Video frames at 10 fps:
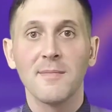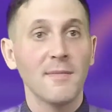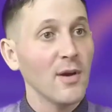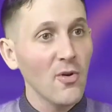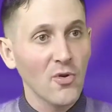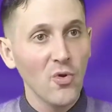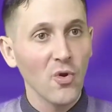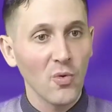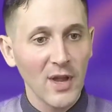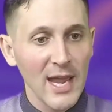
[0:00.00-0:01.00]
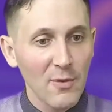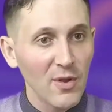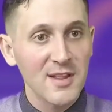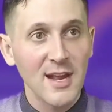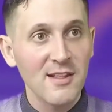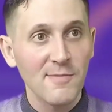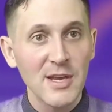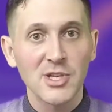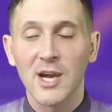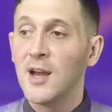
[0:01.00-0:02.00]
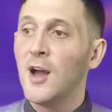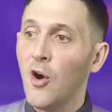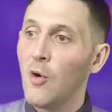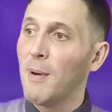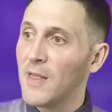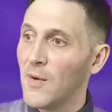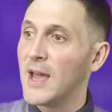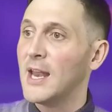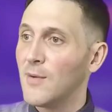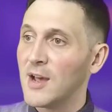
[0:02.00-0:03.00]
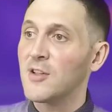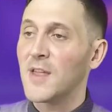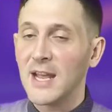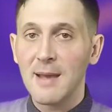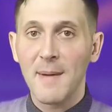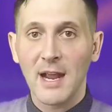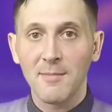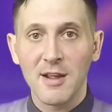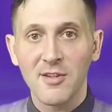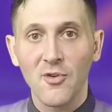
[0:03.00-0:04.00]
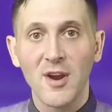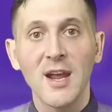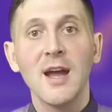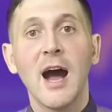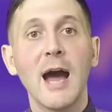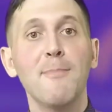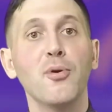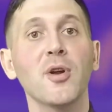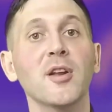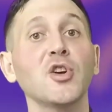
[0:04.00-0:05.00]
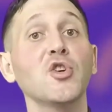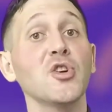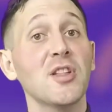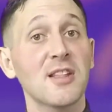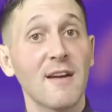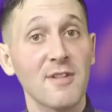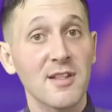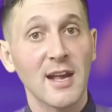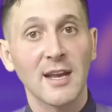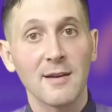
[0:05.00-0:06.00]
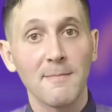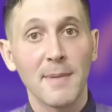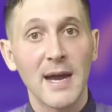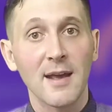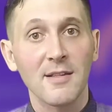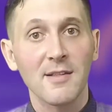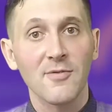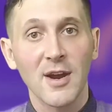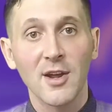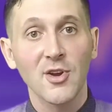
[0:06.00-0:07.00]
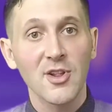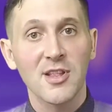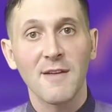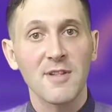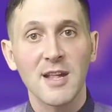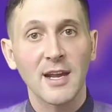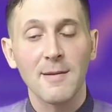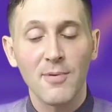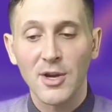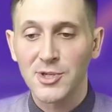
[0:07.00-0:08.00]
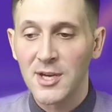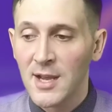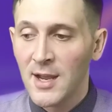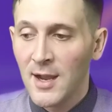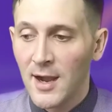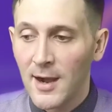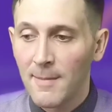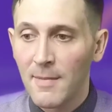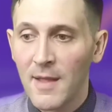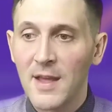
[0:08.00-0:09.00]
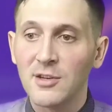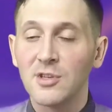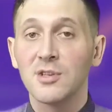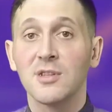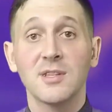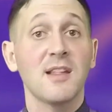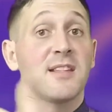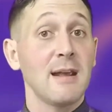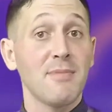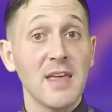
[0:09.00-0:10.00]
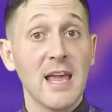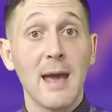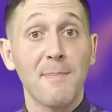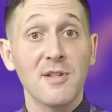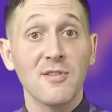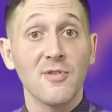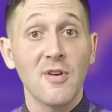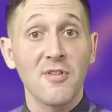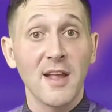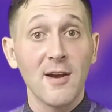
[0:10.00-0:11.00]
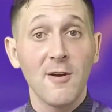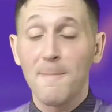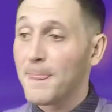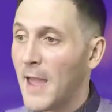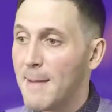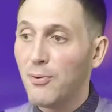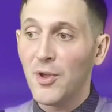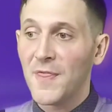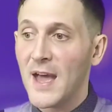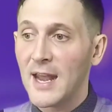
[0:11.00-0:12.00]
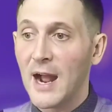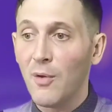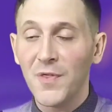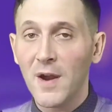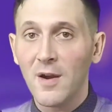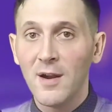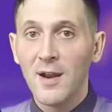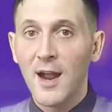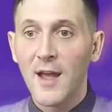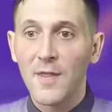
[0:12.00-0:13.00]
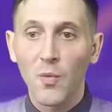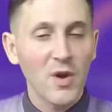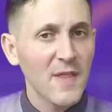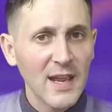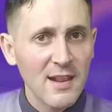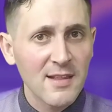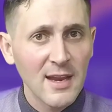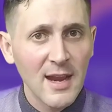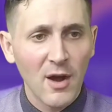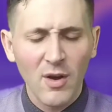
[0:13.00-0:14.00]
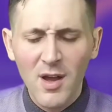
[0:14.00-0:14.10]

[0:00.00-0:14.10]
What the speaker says: Oh, cool. Well, hey, it's nice to meet you. Oh, by the way, anyway, so then I get back to my story. I put on a good 7-second bias, right? A good 7-second impression. And then the same thing happens 2 years later. I put that out there, and what are they gonna say now?